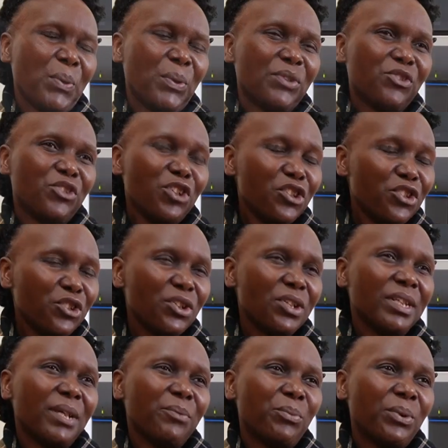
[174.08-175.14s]
was not
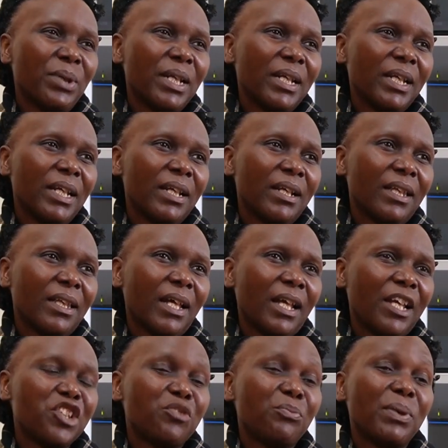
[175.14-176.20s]
only bringing
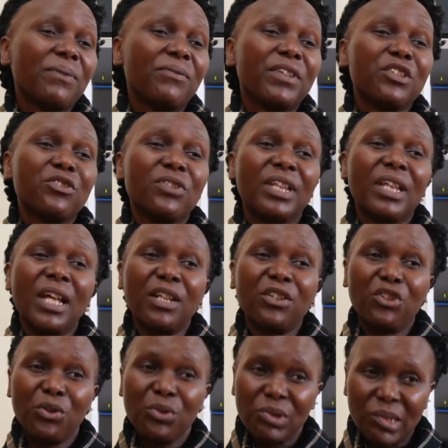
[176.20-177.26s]
the HPV to their
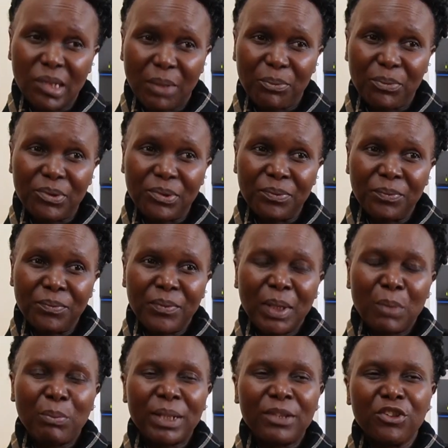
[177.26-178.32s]
doorsteps,
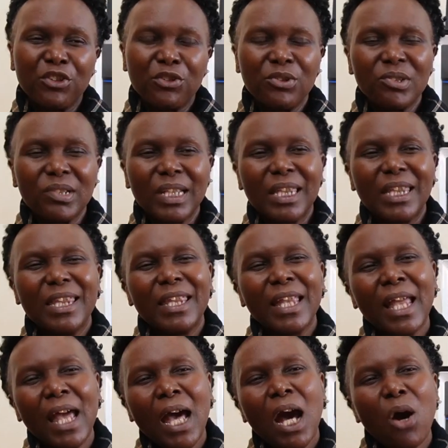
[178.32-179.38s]
but using
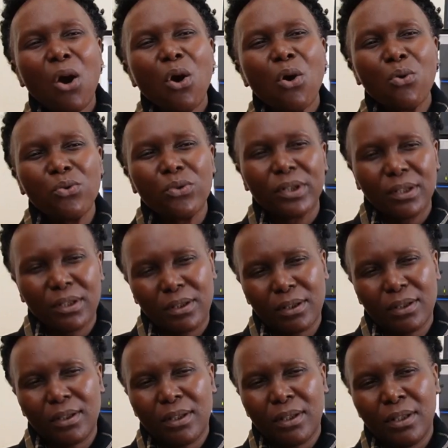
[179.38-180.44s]
their own,
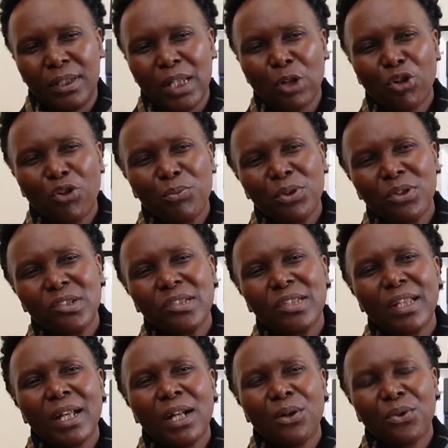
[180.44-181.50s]
the
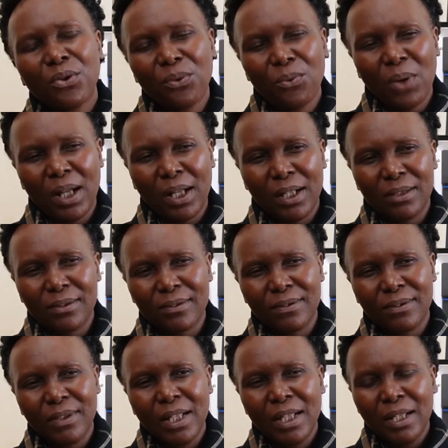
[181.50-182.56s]
community health
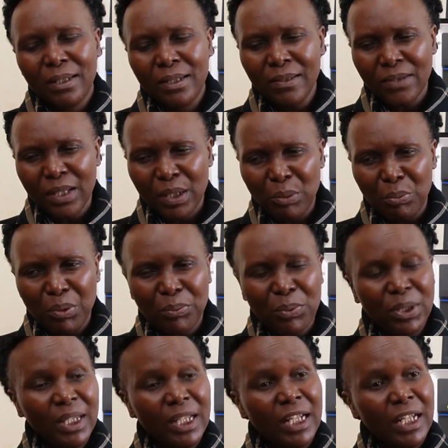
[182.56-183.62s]
workers. These are the
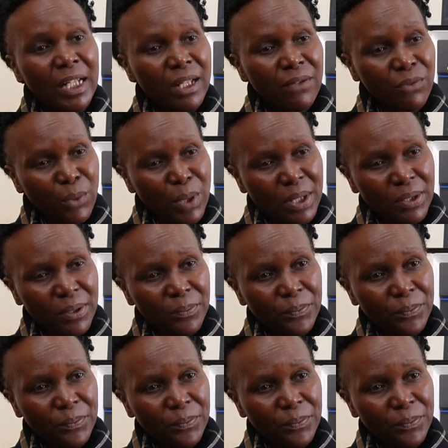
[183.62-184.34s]
people they live with,